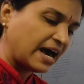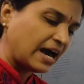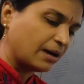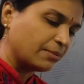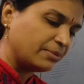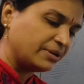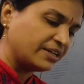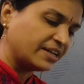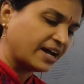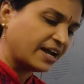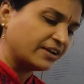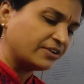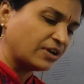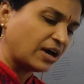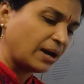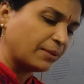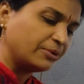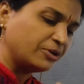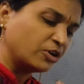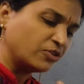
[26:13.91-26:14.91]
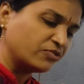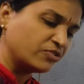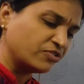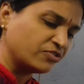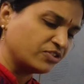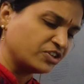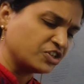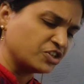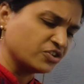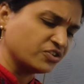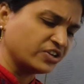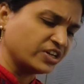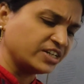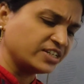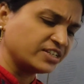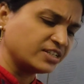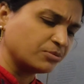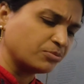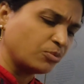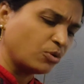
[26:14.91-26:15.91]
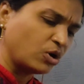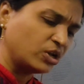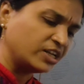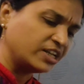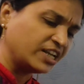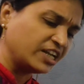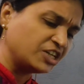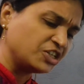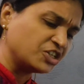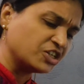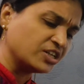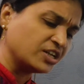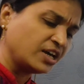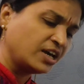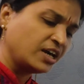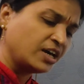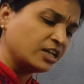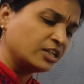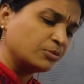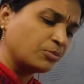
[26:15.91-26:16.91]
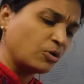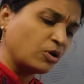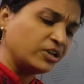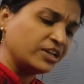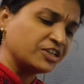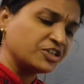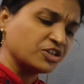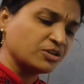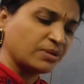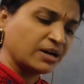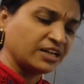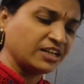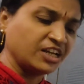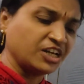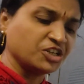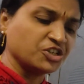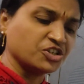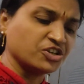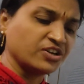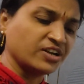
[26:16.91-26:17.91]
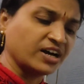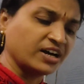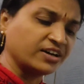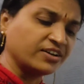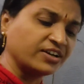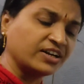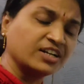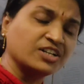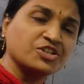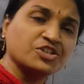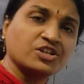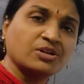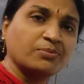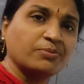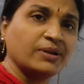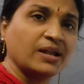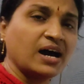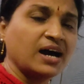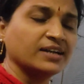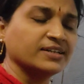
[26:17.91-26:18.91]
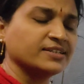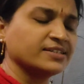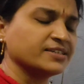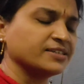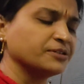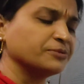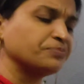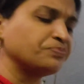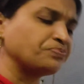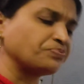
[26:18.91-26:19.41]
habitat for fisheries, the pollination by natural and agricultural plants.